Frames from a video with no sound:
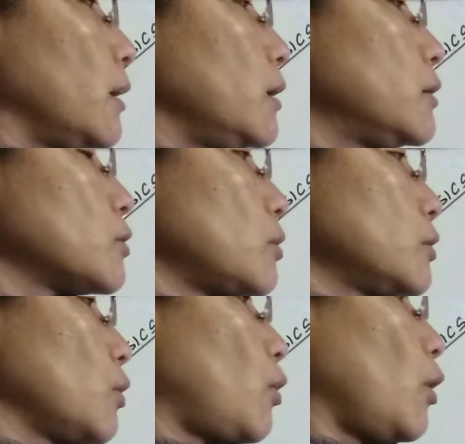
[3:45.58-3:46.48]
it is
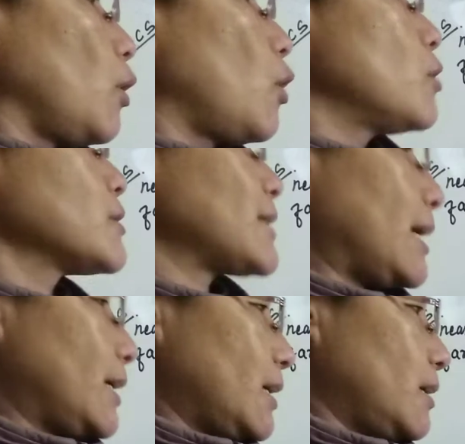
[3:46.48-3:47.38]
also called
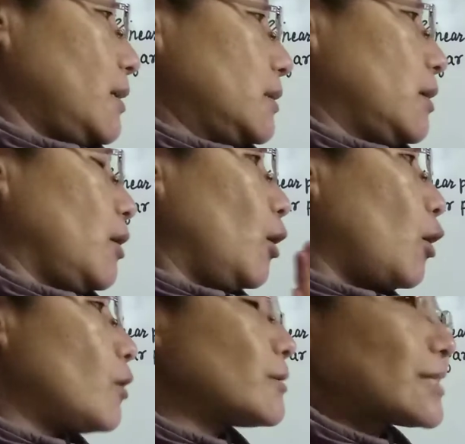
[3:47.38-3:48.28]
long-sightedness.
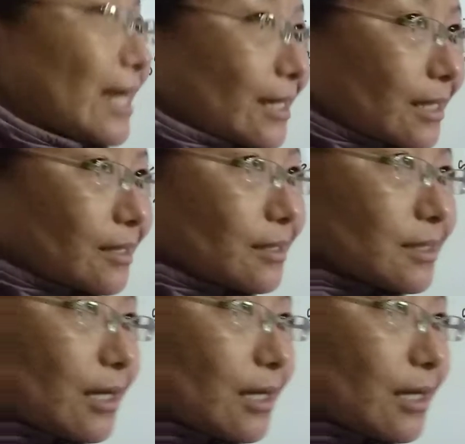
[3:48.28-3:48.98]
Long-sightedness,